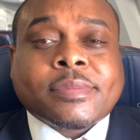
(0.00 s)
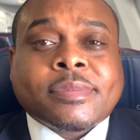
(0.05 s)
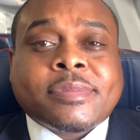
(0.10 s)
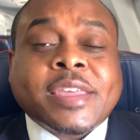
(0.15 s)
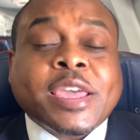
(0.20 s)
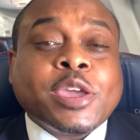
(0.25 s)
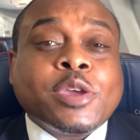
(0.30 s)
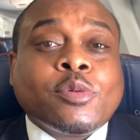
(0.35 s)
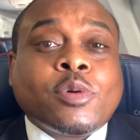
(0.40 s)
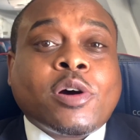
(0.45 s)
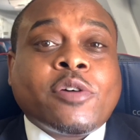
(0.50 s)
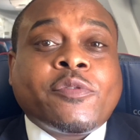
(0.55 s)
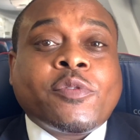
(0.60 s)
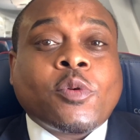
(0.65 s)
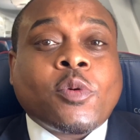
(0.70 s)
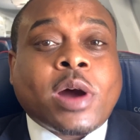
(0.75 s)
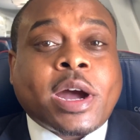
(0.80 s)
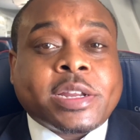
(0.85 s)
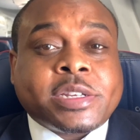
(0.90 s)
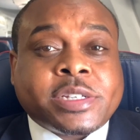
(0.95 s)
Thank you all for
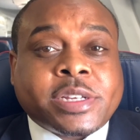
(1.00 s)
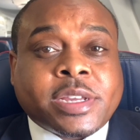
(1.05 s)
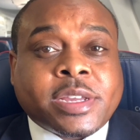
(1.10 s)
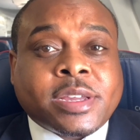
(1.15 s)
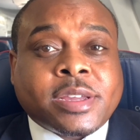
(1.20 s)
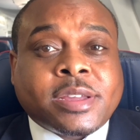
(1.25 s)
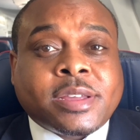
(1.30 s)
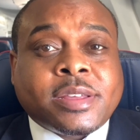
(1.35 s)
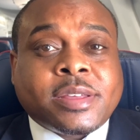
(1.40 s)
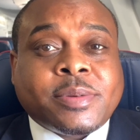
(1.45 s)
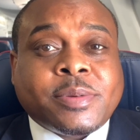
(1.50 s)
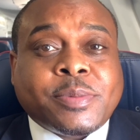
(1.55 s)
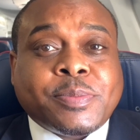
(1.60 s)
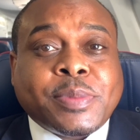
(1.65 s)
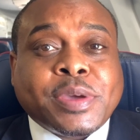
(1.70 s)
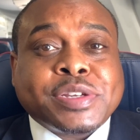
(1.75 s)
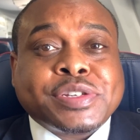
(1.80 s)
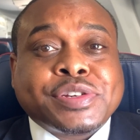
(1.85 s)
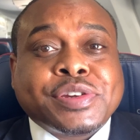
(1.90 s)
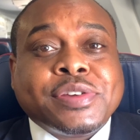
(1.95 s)
watching.
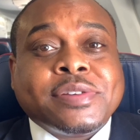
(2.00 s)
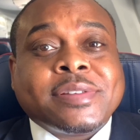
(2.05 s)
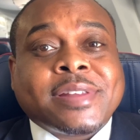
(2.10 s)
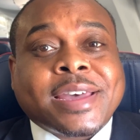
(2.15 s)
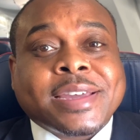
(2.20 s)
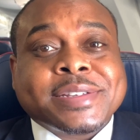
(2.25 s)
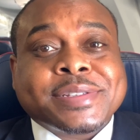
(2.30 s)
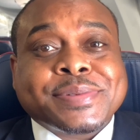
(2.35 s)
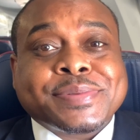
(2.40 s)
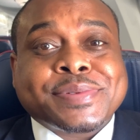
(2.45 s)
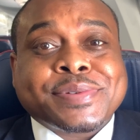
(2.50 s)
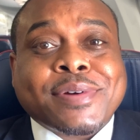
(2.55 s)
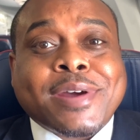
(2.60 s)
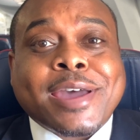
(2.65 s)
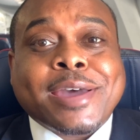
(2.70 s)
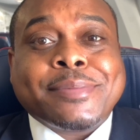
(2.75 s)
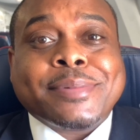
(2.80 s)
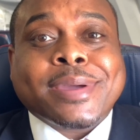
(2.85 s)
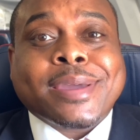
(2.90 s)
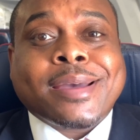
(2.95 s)
Make sure you like,
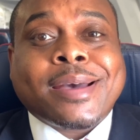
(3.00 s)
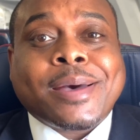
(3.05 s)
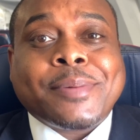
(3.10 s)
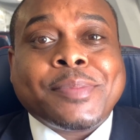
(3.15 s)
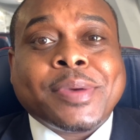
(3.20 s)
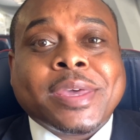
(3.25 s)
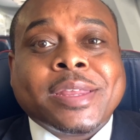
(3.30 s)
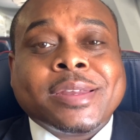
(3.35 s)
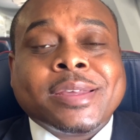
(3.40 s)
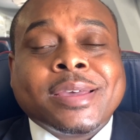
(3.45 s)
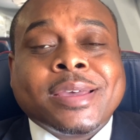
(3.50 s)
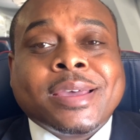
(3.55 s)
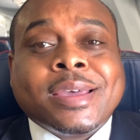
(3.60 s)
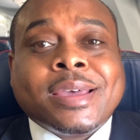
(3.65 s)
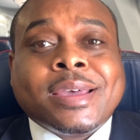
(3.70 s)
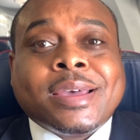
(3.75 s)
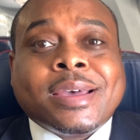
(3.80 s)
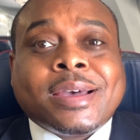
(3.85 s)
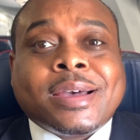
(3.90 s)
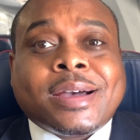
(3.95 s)
subscribe, and comment.
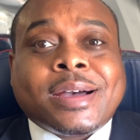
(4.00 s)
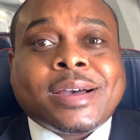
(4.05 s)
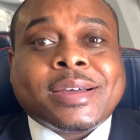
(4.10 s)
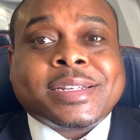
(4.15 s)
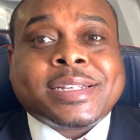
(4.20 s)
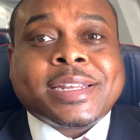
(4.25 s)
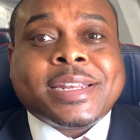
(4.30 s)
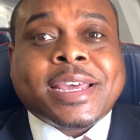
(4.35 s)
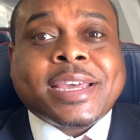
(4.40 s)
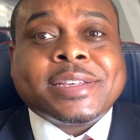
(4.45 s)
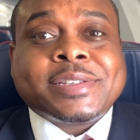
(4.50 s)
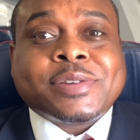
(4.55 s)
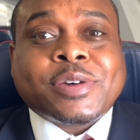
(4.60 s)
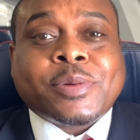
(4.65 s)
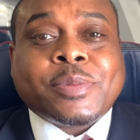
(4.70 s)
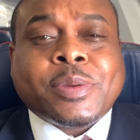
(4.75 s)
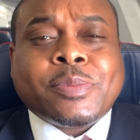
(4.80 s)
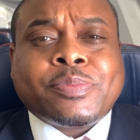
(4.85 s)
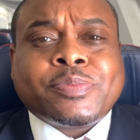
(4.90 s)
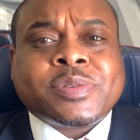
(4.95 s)
Today is
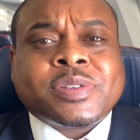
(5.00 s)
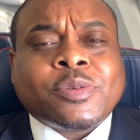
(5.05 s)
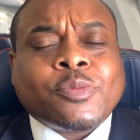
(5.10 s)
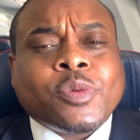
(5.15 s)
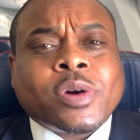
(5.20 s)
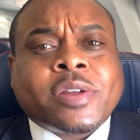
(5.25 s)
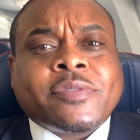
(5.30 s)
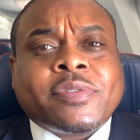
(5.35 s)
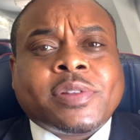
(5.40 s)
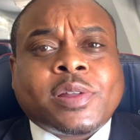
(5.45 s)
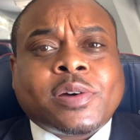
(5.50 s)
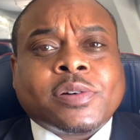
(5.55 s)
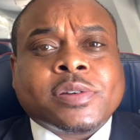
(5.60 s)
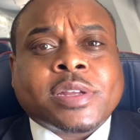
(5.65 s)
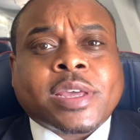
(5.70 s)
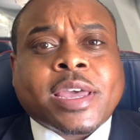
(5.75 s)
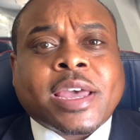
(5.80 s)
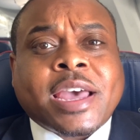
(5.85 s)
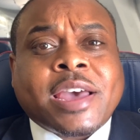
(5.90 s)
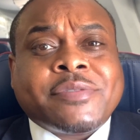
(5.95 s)
going to be somewhat of a long
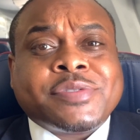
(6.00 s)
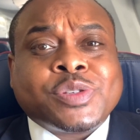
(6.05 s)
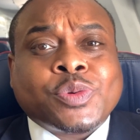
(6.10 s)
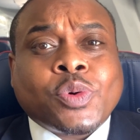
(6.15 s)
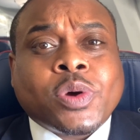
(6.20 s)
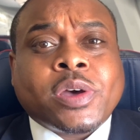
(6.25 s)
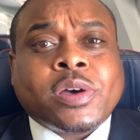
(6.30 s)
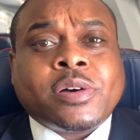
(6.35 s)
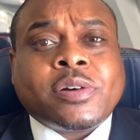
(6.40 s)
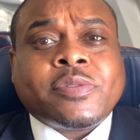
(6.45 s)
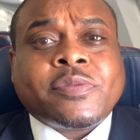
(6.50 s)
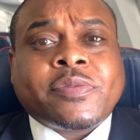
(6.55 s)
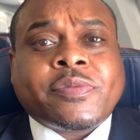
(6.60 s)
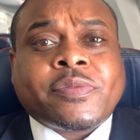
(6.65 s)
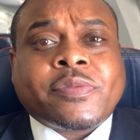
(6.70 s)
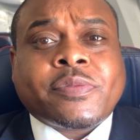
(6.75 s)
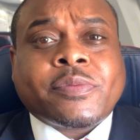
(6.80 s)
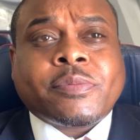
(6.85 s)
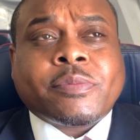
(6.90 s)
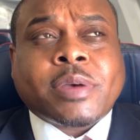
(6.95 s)
day. I have a
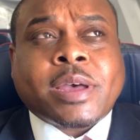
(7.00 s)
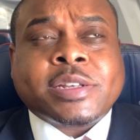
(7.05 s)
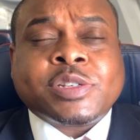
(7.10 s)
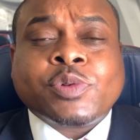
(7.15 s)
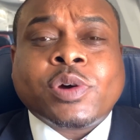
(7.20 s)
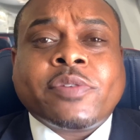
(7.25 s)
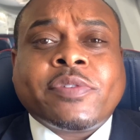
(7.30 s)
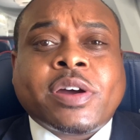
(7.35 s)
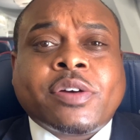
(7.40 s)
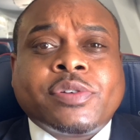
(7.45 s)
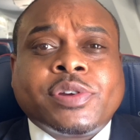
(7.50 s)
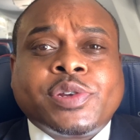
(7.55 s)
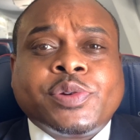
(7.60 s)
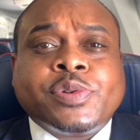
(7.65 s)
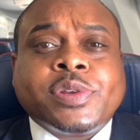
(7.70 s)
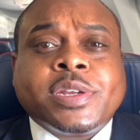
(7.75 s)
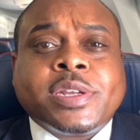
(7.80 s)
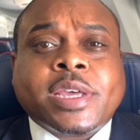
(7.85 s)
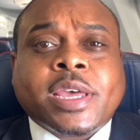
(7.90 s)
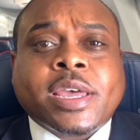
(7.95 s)
12-hour
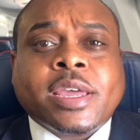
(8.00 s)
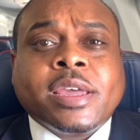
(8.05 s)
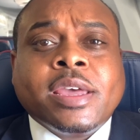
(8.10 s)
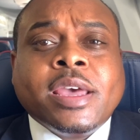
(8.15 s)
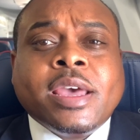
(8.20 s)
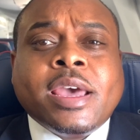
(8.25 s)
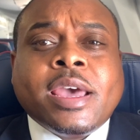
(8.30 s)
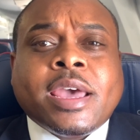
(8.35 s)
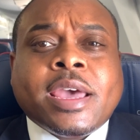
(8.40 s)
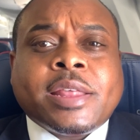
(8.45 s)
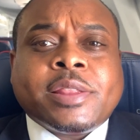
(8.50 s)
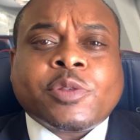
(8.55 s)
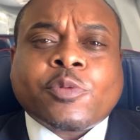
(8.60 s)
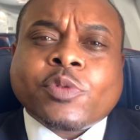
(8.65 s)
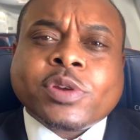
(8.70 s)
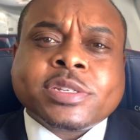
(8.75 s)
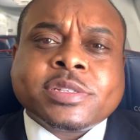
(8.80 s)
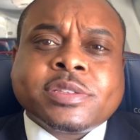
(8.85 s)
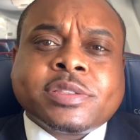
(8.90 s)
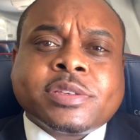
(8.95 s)
duty day, and the
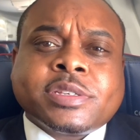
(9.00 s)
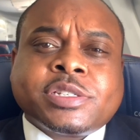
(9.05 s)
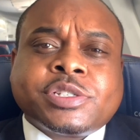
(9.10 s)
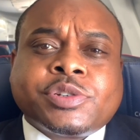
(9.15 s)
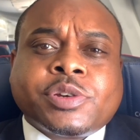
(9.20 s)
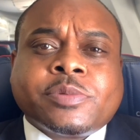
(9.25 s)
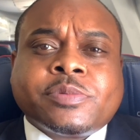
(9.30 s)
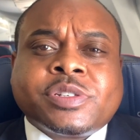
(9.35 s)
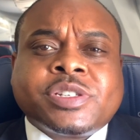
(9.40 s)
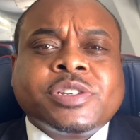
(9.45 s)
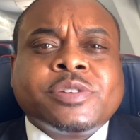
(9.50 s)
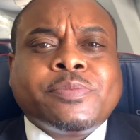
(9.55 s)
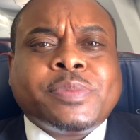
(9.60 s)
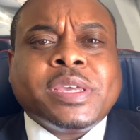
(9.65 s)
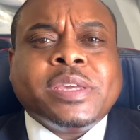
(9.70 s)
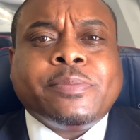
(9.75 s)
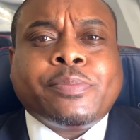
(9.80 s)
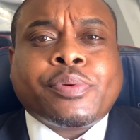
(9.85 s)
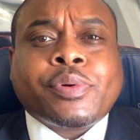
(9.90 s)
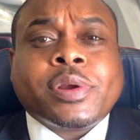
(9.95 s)
rest of this trip should
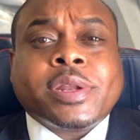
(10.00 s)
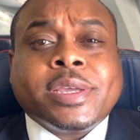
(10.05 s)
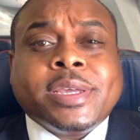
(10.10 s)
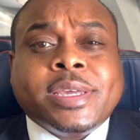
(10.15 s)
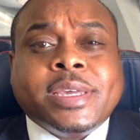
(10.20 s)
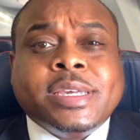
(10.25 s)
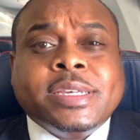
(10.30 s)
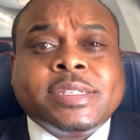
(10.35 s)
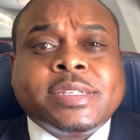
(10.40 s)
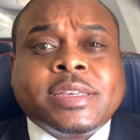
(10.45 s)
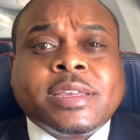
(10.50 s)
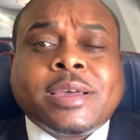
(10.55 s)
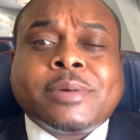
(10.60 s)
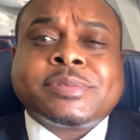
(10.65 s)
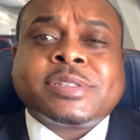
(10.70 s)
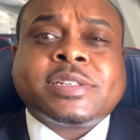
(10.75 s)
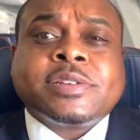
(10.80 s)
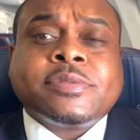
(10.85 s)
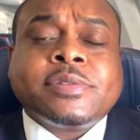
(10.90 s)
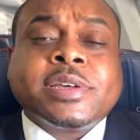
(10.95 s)
be pretty easy. I'm
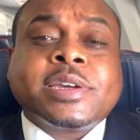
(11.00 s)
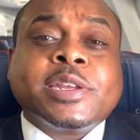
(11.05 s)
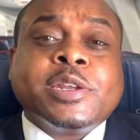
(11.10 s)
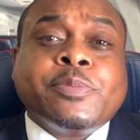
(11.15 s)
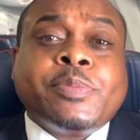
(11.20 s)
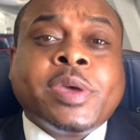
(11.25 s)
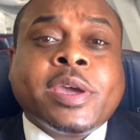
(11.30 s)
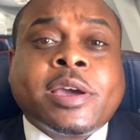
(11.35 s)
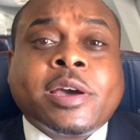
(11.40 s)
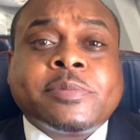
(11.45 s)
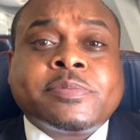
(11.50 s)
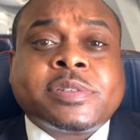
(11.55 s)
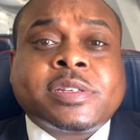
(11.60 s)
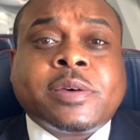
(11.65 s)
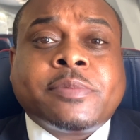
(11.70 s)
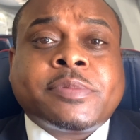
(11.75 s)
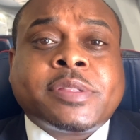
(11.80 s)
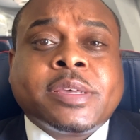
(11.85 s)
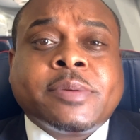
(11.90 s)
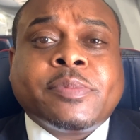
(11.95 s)
still looking to pick up
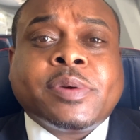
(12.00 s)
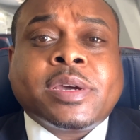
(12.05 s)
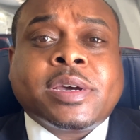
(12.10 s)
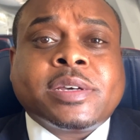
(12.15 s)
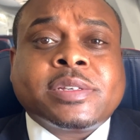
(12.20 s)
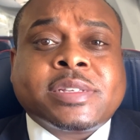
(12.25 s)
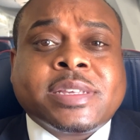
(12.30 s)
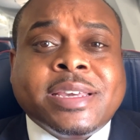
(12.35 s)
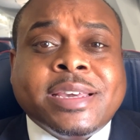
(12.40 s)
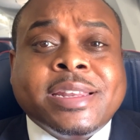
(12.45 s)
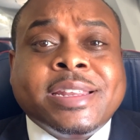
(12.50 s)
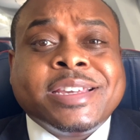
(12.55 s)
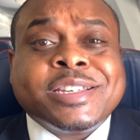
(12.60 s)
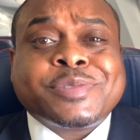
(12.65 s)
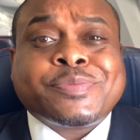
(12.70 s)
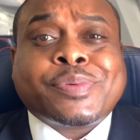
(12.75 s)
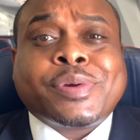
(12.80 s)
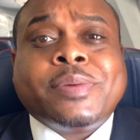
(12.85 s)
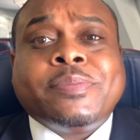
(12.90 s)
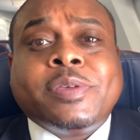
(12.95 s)
something because it
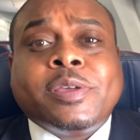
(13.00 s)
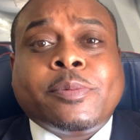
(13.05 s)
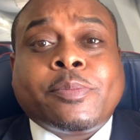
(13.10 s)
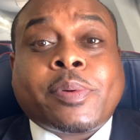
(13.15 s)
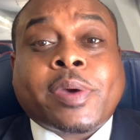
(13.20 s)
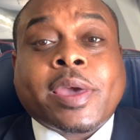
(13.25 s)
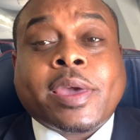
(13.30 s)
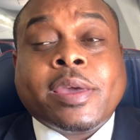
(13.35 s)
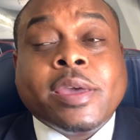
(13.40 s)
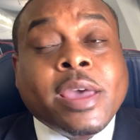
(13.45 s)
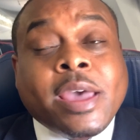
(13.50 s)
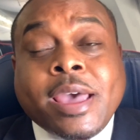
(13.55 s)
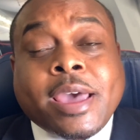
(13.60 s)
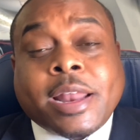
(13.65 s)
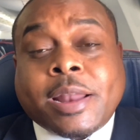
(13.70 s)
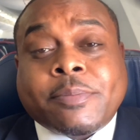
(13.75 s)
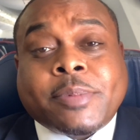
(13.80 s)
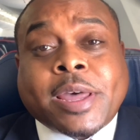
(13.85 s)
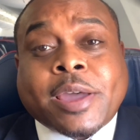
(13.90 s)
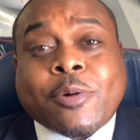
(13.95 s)
is premium pay,
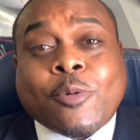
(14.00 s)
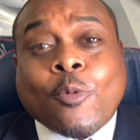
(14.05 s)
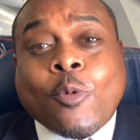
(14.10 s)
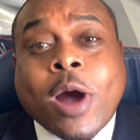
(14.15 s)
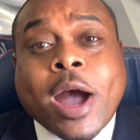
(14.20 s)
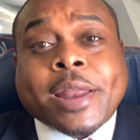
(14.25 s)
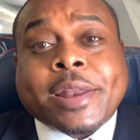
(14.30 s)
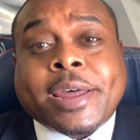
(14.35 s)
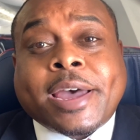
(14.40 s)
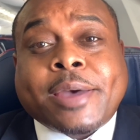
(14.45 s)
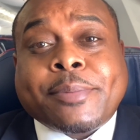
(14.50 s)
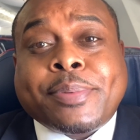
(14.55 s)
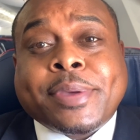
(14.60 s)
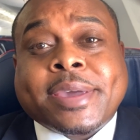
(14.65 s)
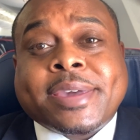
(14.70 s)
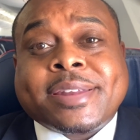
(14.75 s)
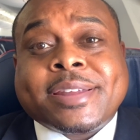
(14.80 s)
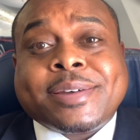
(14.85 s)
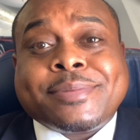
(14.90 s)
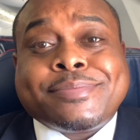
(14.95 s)
and I'm like, why not
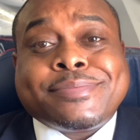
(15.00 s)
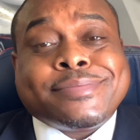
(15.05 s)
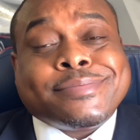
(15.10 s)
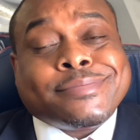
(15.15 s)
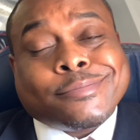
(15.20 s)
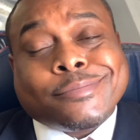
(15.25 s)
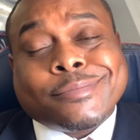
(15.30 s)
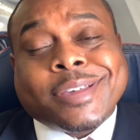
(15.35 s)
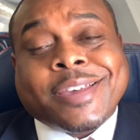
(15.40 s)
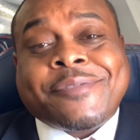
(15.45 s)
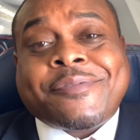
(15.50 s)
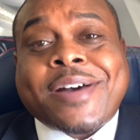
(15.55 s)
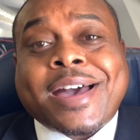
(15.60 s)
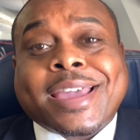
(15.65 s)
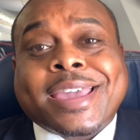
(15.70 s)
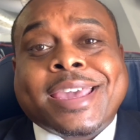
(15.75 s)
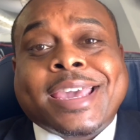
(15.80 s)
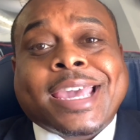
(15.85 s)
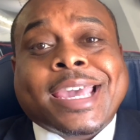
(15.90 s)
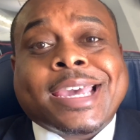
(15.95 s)
pick it up if I
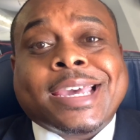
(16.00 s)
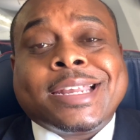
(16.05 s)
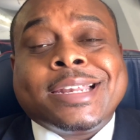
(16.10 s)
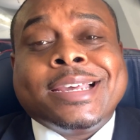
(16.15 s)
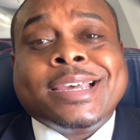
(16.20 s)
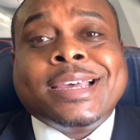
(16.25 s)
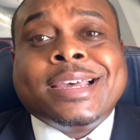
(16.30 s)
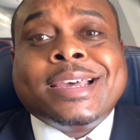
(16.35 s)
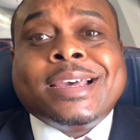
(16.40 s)
can?